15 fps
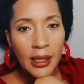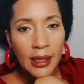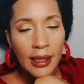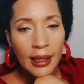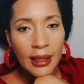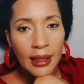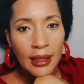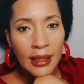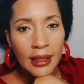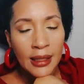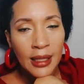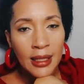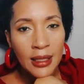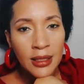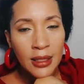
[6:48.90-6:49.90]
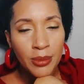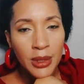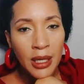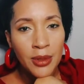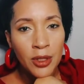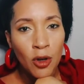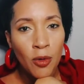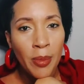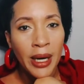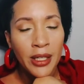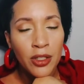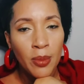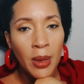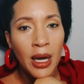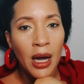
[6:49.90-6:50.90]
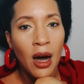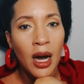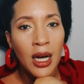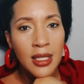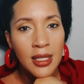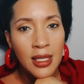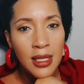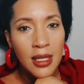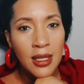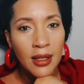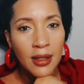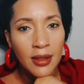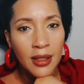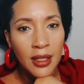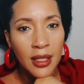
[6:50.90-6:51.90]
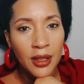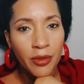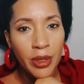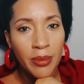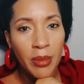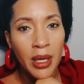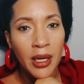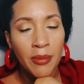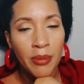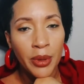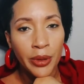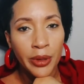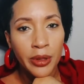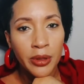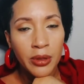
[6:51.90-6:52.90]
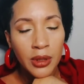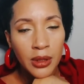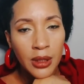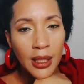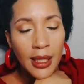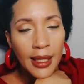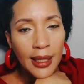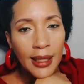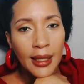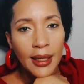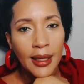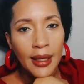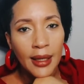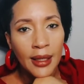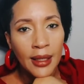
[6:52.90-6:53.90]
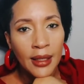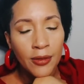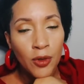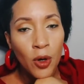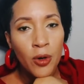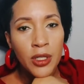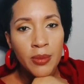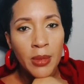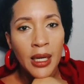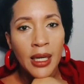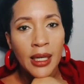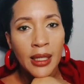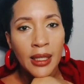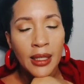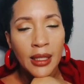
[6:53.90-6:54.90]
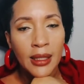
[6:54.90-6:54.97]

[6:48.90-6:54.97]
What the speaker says: And I sometimes go back to my Aussie, the 3-Minute Miracle, and of course my